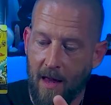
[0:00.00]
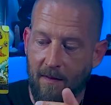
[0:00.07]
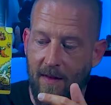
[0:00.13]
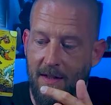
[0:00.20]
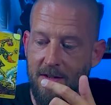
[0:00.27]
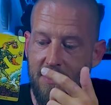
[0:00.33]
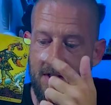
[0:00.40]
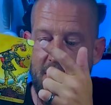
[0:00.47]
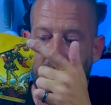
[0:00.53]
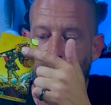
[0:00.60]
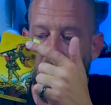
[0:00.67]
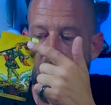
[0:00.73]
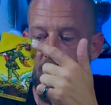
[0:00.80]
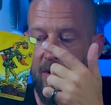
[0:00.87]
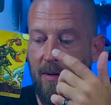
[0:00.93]
That
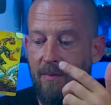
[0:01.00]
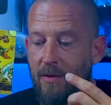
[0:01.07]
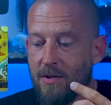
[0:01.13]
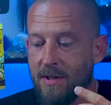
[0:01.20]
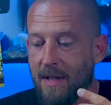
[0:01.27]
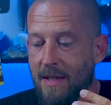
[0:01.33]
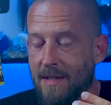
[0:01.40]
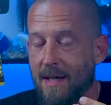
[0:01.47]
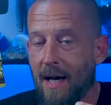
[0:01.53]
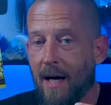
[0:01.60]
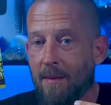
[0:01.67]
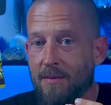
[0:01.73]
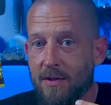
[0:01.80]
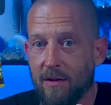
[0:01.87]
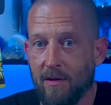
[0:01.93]
zero represents
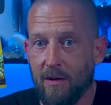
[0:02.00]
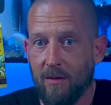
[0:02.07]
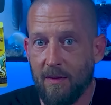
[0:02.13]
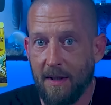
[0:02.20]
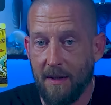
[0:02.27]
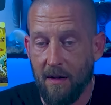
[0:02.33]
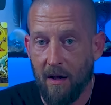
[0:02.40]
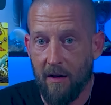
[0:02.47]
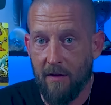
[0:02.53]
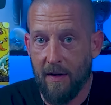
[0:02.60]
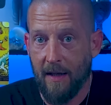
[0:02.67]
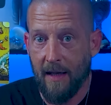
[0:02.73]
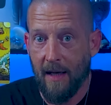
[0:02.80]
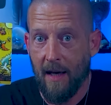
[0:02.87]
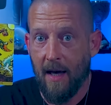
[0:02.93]
absolutely
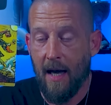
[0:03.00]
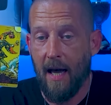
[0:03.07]
nothing